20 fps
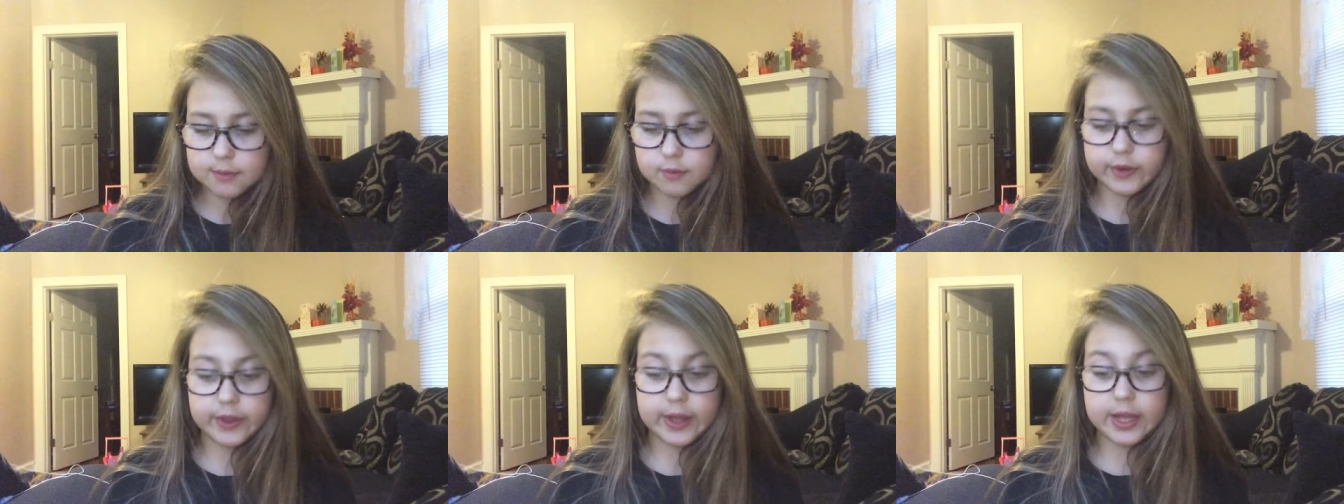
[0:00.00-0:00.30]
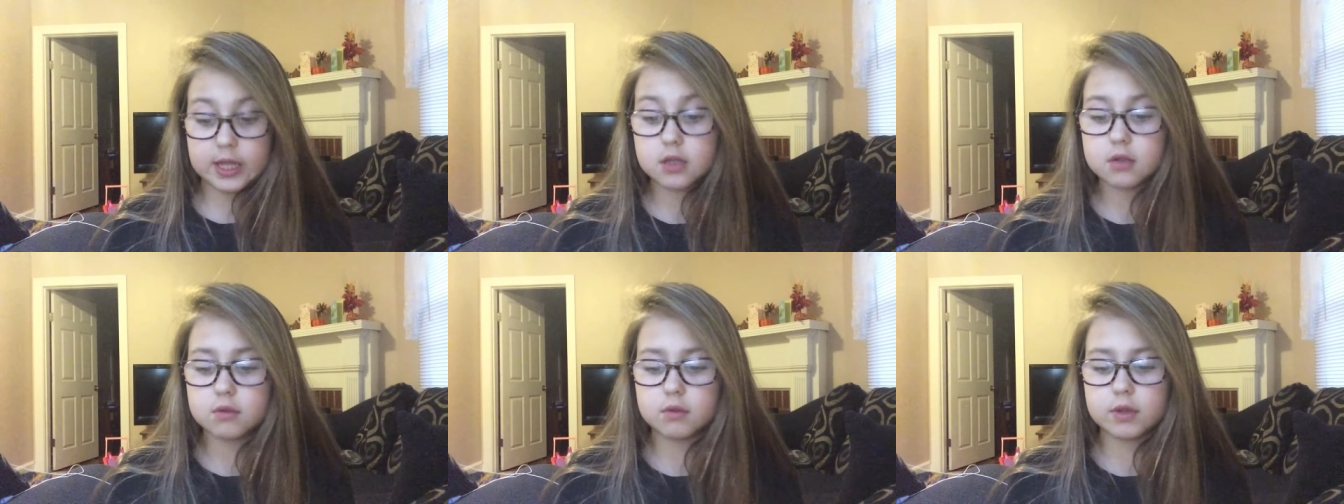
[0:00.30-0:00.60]
Well,
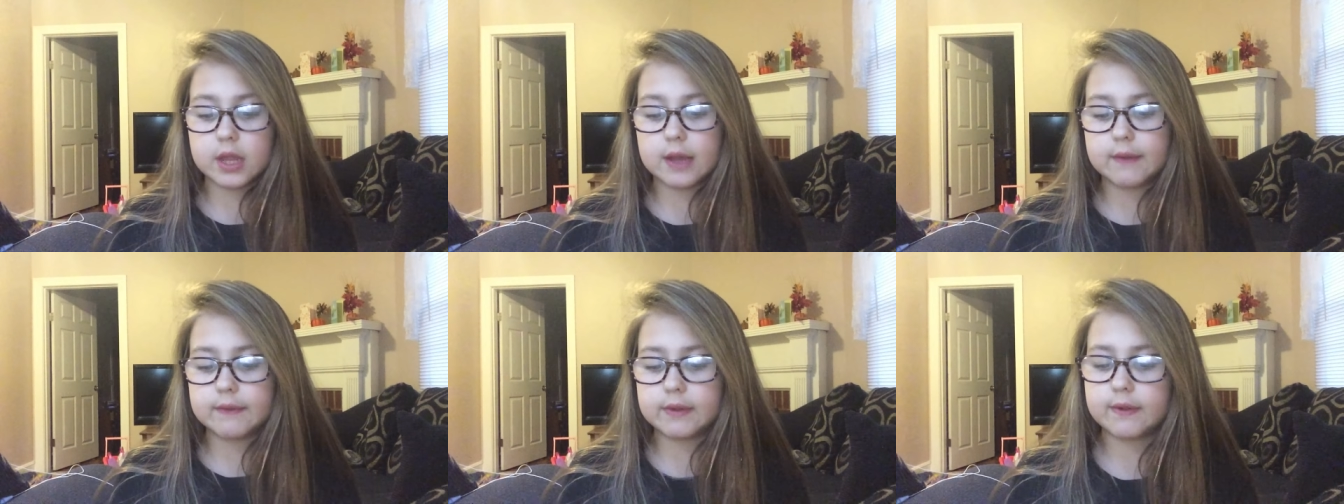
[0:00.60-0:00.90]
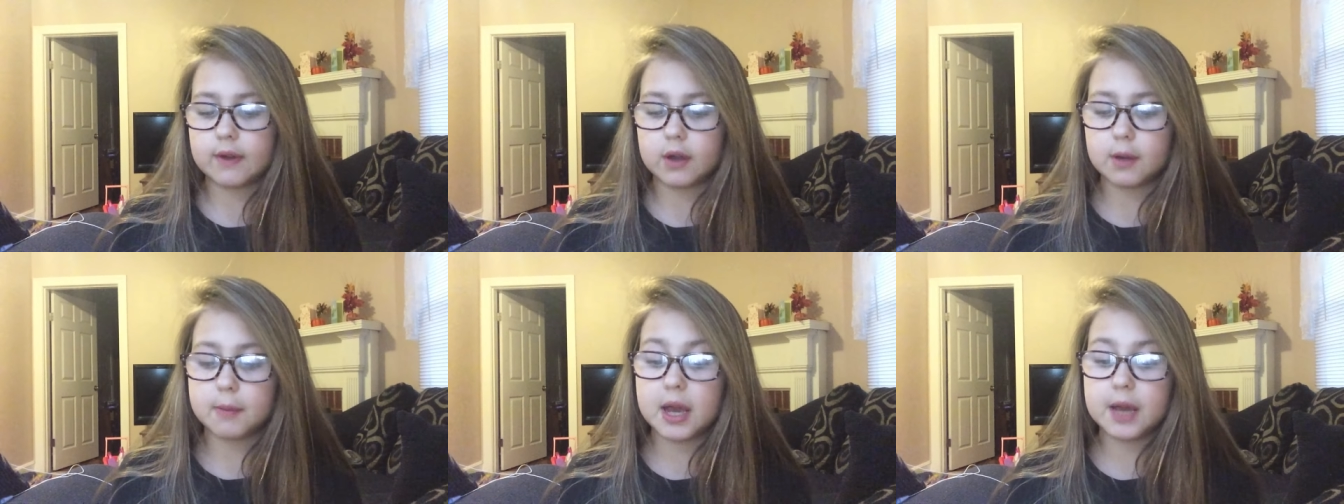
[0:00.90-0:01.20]
that's with
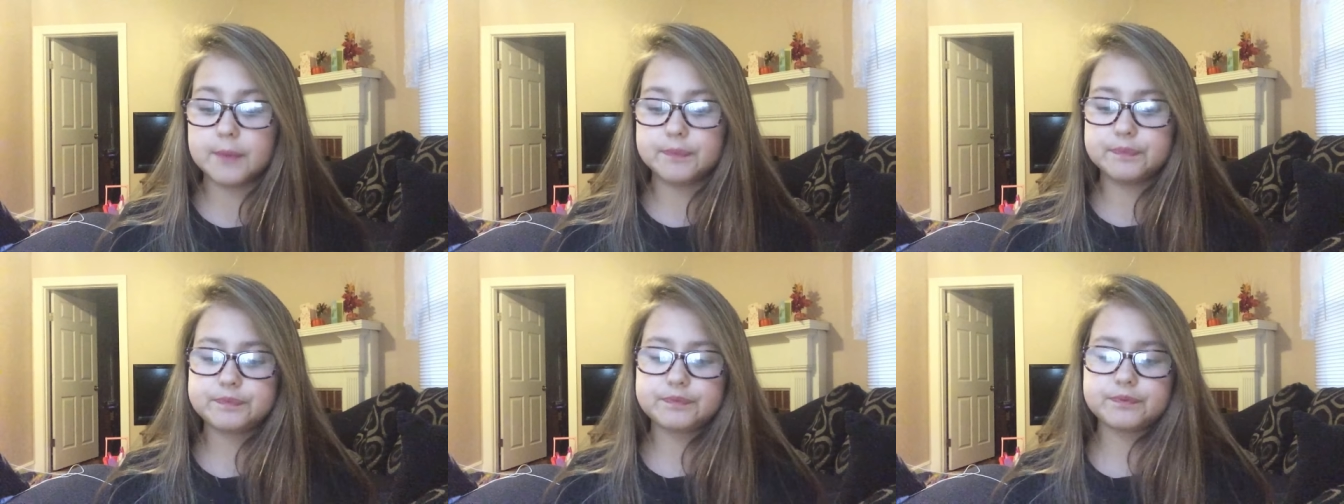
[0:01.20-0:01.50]
everything, but